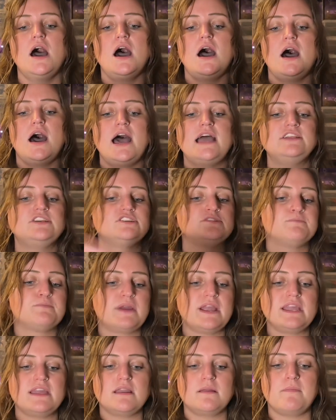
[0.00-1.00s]
I just
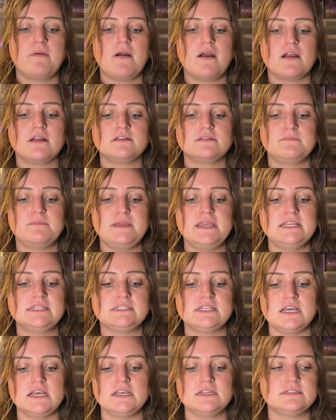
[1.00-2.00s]
break it apart in
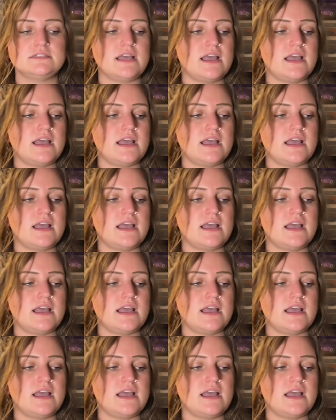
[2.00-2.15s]
pieces,